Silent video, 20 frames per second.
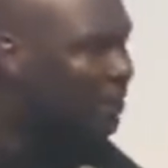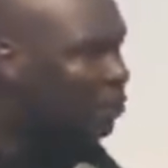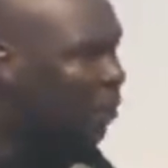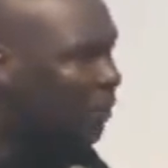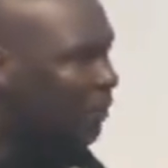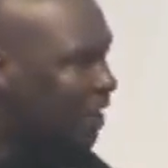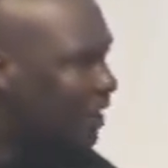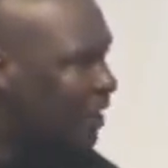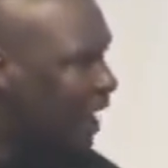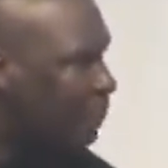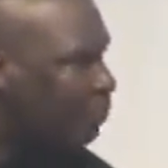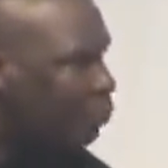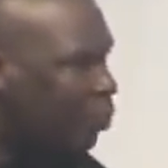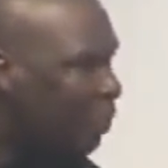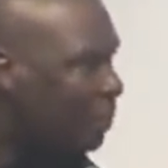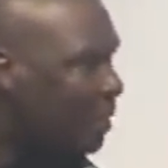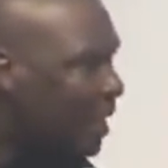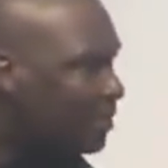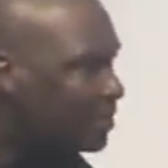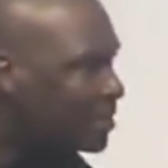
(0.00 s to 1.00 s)
You are solving their
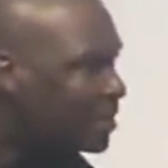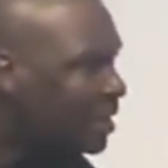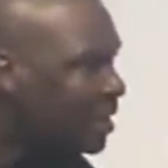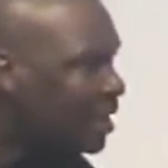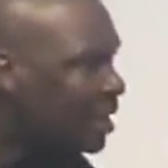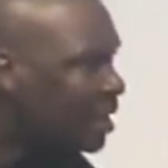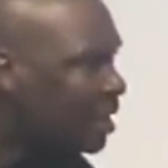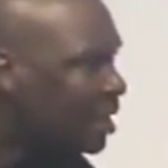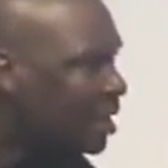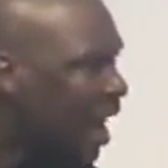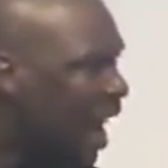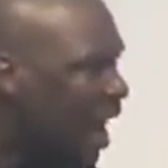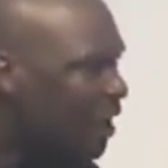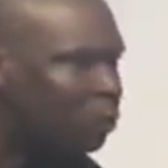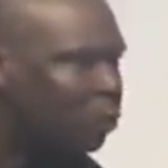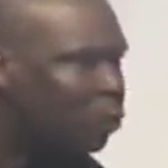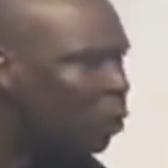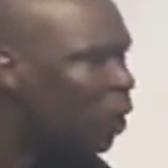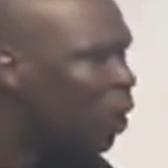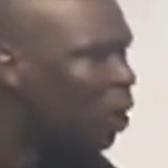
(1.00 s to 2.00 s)
problems.
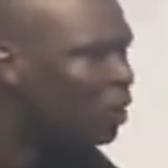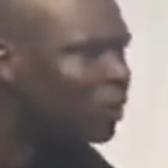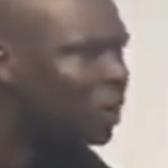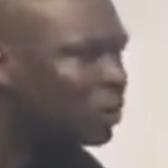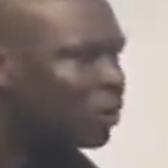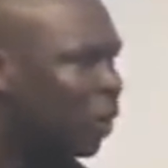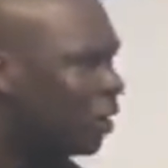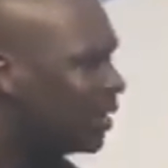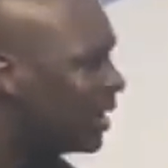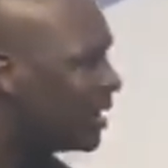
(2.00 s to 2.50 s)
And you lock the